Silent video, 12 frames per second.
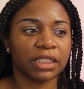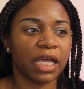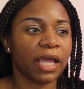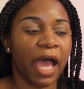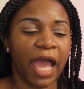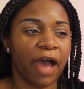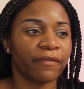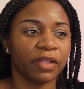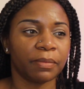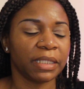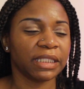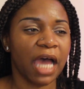have
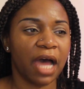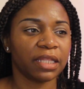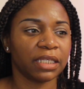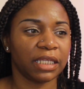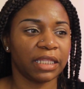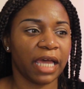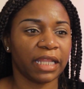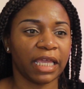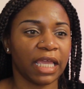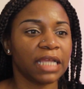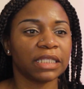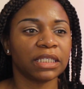the mentality that like it's